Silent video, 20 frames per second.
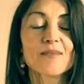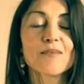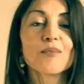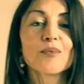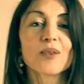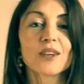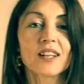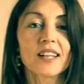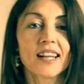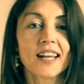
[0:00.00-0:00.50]

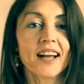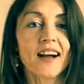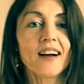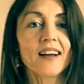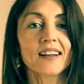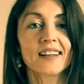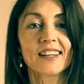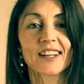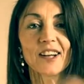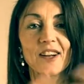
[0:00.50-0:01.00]
really
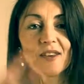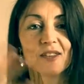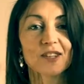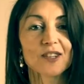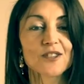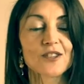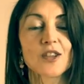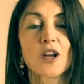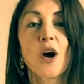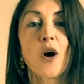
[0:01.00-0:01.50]
on, you know, in
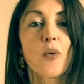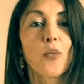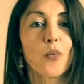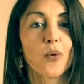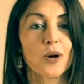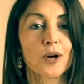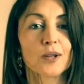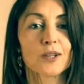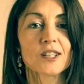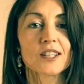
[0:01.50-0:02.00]
this
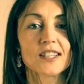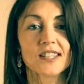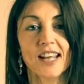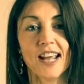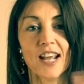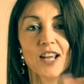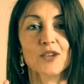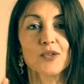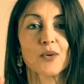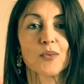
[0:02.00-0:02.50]
world
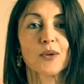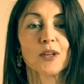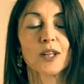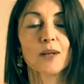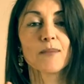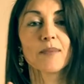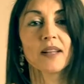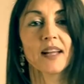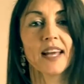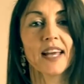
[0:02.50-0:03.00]
stage, were
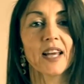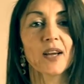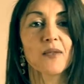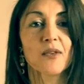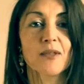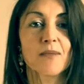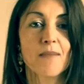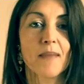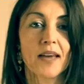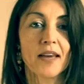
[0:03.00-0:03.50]
really playing
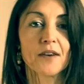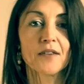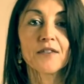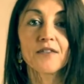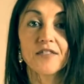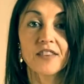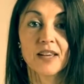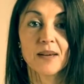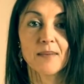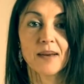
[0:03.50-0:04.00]
with male,
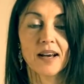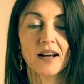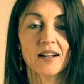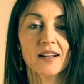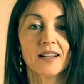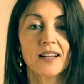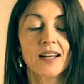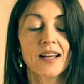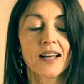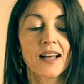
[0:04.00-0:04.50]

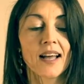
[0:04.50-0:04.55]
female.